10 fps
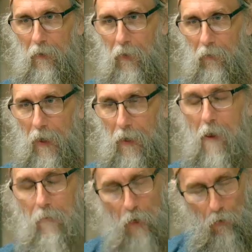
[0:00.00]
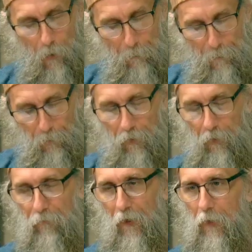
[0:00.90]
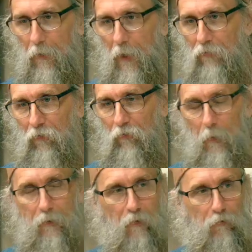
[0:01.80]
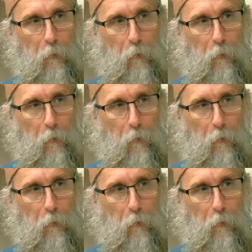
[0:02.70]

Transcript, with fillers: Okay. There are people that are very gracious with this,